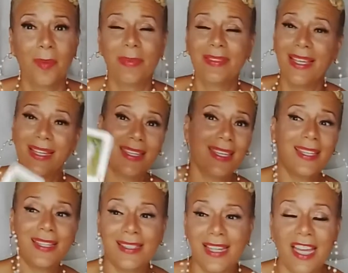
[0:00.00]
But that
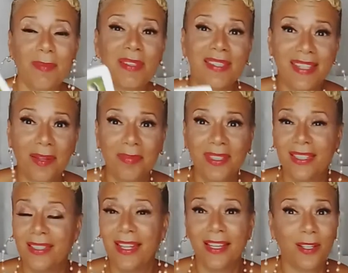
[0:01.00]
King of Diamonds stepped
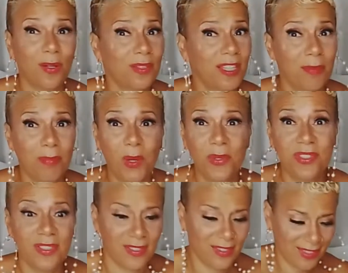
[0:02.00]
in and let go of the
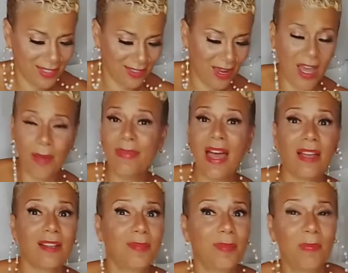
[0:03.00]
emotions and said, no, I'm
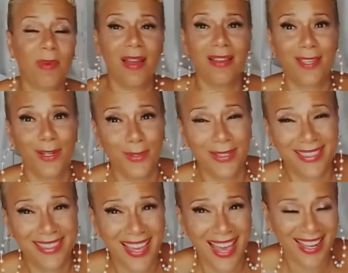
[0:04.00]
not going to be bothered
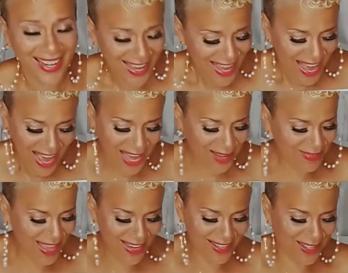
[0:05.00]
with that.
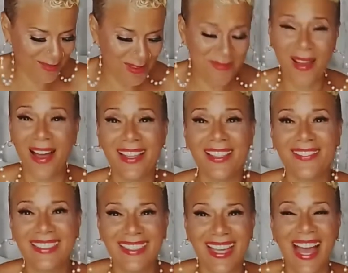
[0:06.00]
I'm not going to be bothered
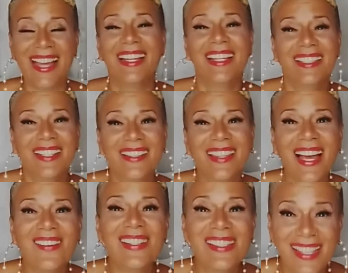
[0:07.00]
with that. Now,
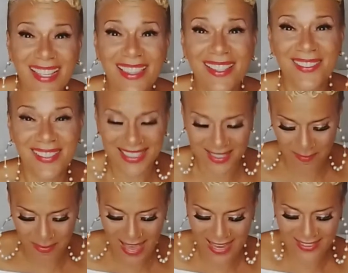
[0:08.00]
that was in the
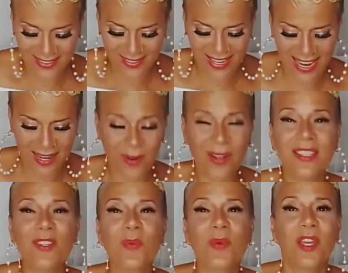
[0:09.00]
recent past, okay? Or
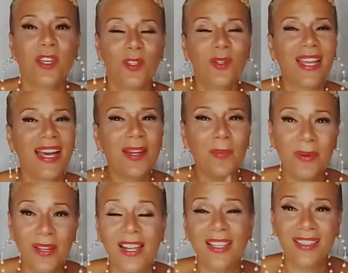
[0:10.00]
you kind of
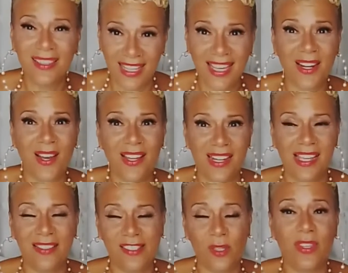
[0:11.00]
put a lid on
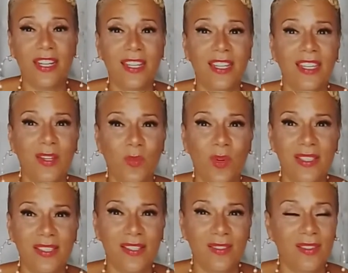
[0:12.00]
it so that it
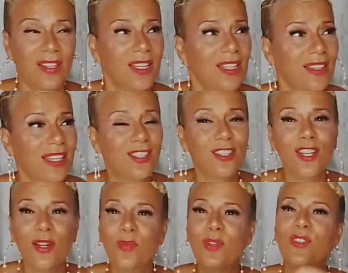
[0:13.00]
wasn't, like, you
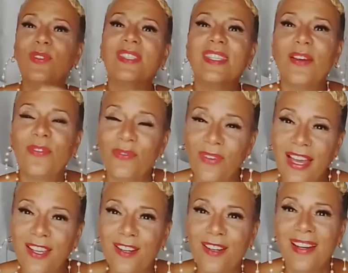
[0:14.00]
know, when you see a
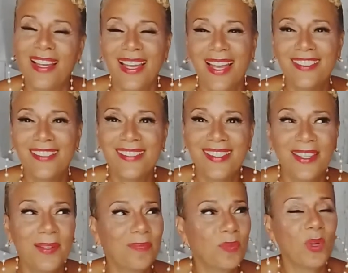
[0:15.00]
fire and you
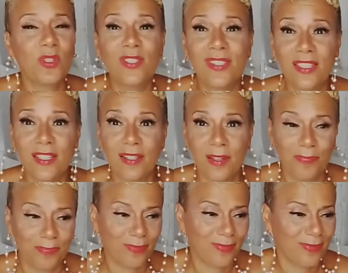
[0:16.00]
see, well, you see a
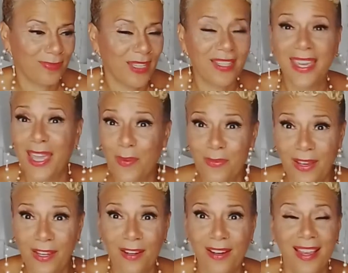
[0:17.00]

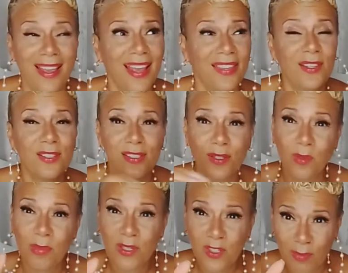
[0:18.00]
campfire and there's a
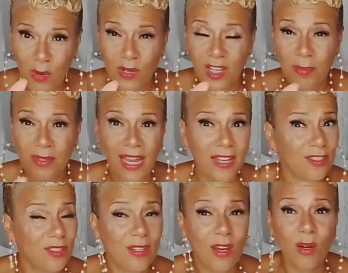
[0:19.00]
little bit of smoke coming out,
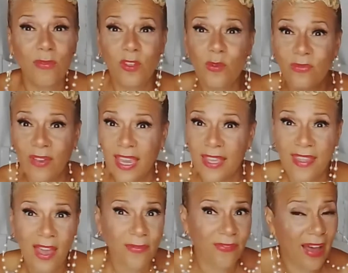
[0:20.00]
and you know if you fan
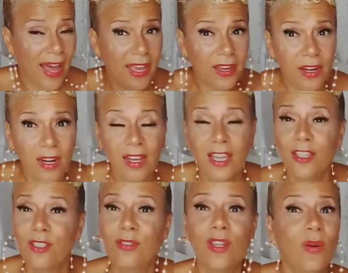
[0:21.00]
that fire,
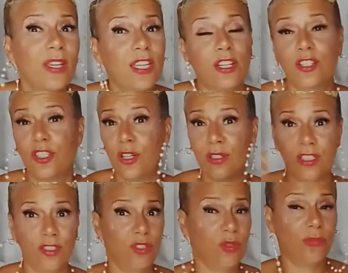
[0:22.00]
you know it could turn
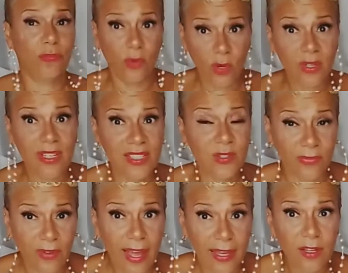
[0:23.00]
into a forest
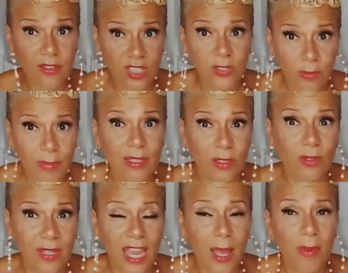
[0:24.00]
fire just from that
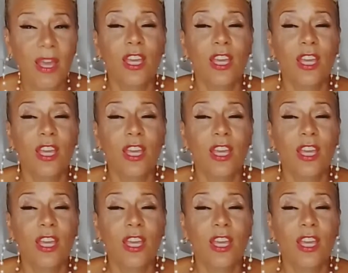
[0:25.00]
little camp.